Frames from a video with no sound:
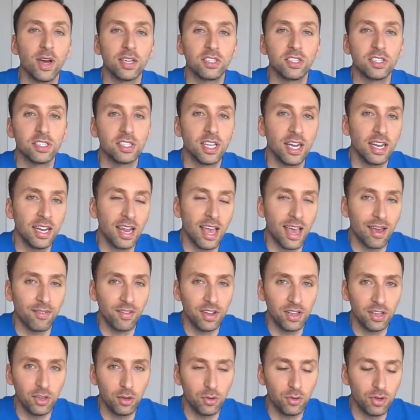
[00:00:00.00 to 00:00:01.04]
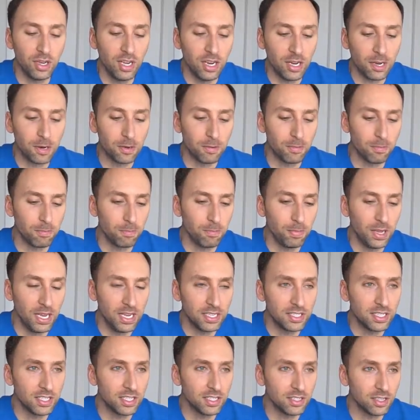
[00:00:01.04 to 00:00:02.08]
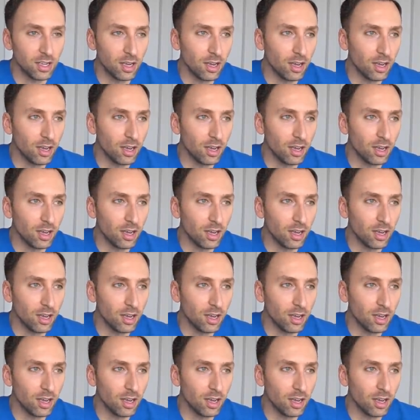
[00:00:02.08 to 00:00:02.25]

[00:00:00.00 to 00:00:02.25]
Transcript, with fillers: I just like having unique pieces